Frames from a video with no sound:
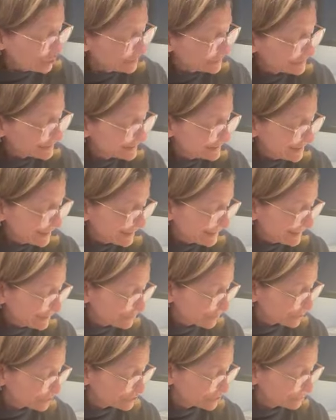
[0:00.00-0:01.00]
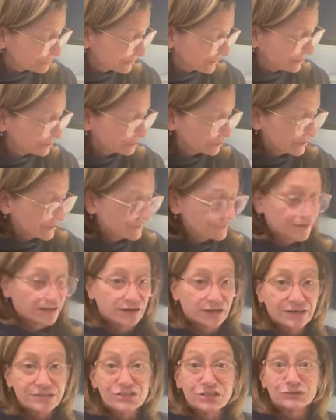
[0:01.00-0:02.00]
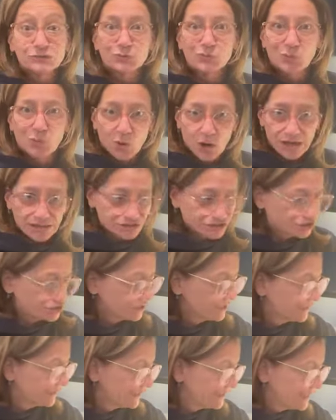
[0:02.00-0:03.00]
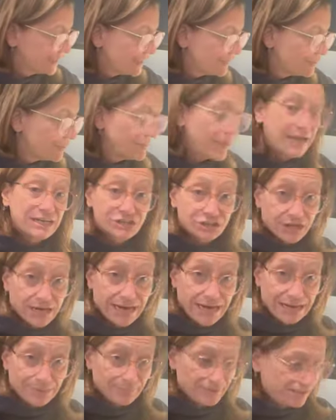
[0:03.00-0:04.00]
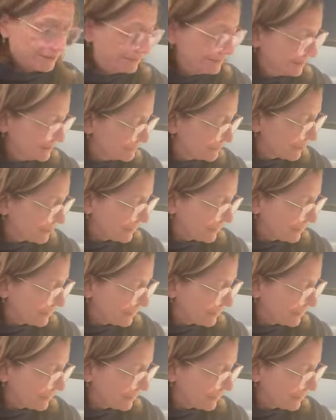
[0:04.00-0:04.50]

You stick the immersion blender in there and just watch the magic happen.